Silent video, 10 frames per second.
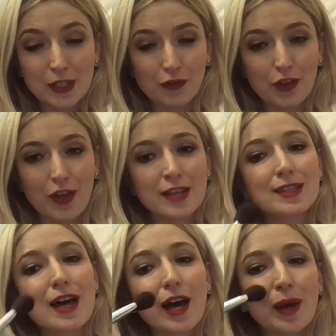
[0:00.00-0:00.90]
for
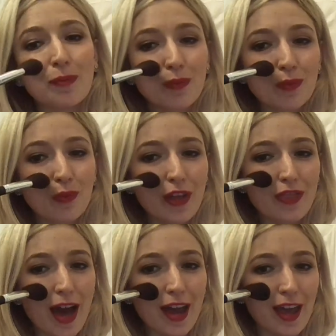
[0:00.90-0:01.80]
this, um, with
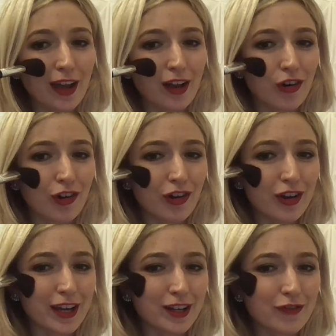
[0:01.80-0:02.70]
that
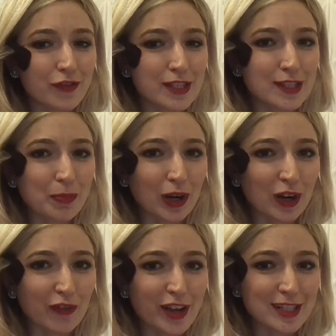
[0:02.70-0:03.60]
angle, it fits
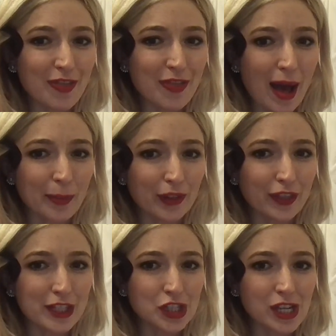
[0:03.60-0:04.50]
perfect on the apple
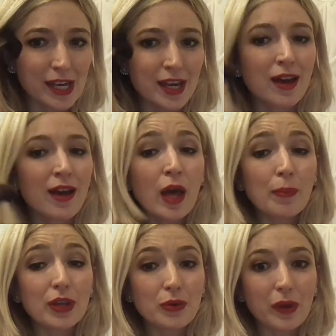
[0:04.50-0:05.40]
of the cheek,
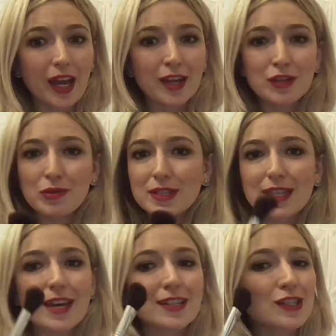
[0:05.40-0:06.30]
but you can use
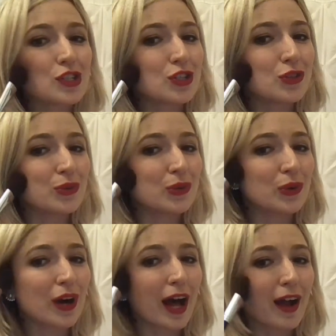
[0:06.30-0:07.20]
this
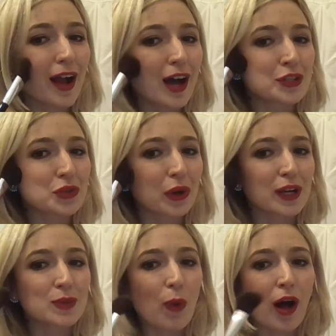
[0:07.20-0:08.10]
to uh, contour
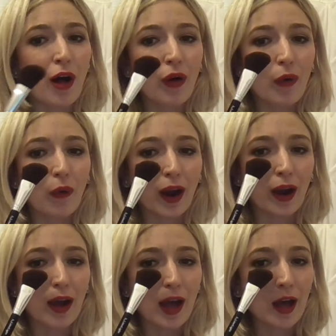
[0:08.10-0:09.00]
as well,
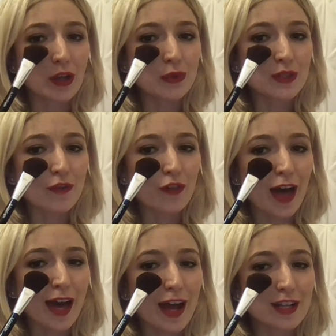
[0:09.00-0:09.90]
or uh, use the
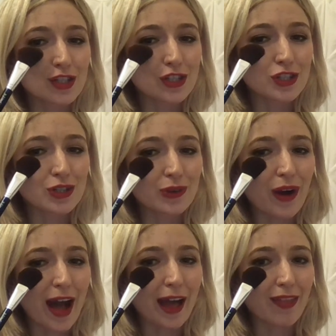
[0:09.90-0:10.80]
flat edge to
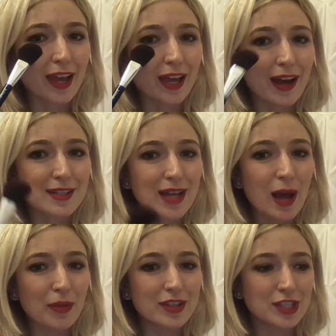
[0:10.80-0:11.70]
highlight on
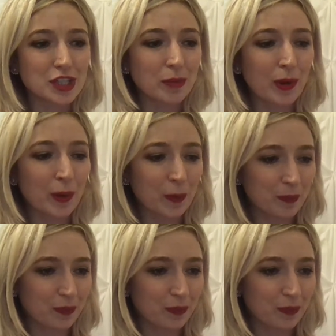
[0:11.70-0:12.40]
top of the cheekbone.